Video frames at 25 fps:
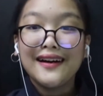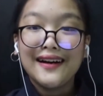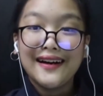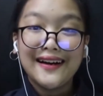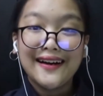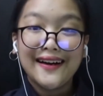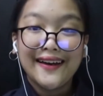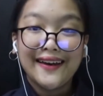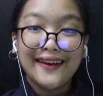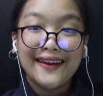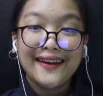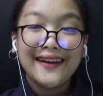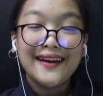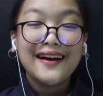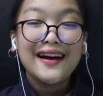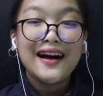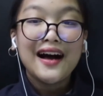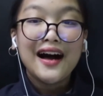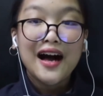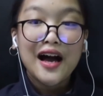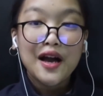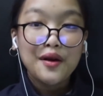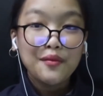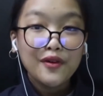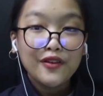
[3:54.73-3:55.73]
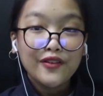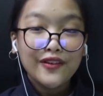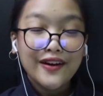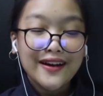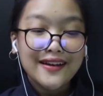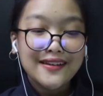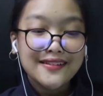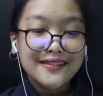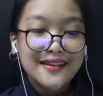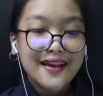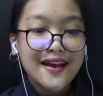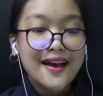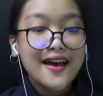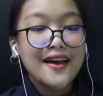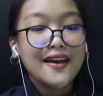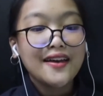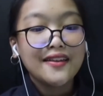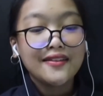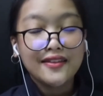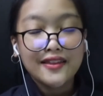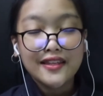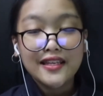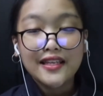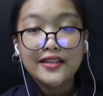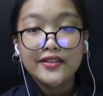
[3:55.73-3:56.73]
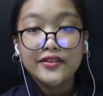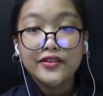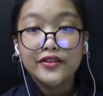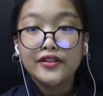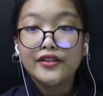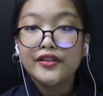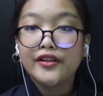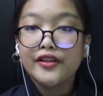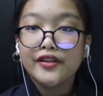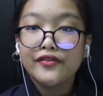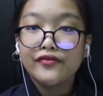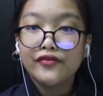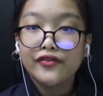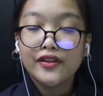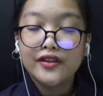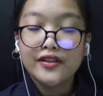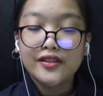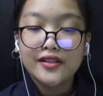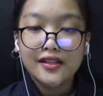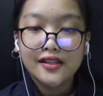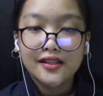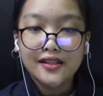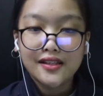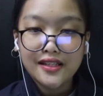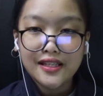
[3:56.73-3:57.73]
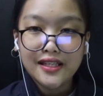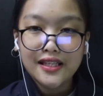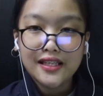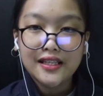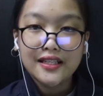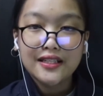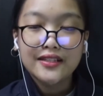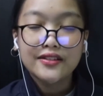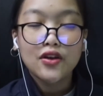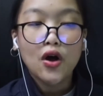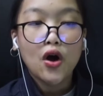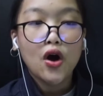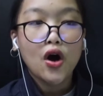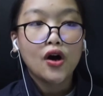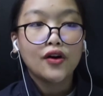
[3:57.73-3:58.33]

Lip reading: Hi, I'm Ariza, and these are the different techniques